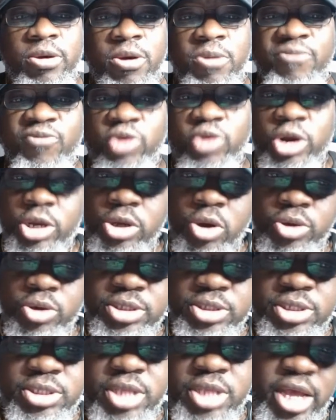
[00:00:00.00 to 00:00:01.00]
for the
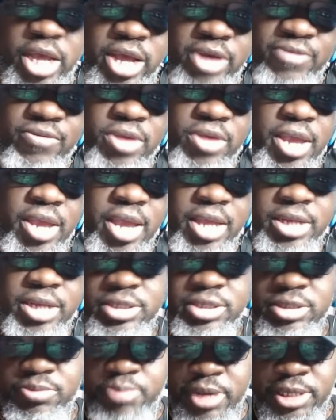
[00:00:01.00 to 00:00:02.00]
coaching staff and
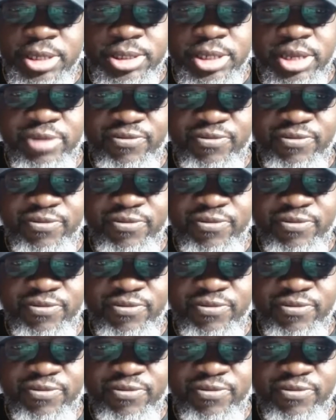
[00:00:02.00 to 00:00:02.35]
especially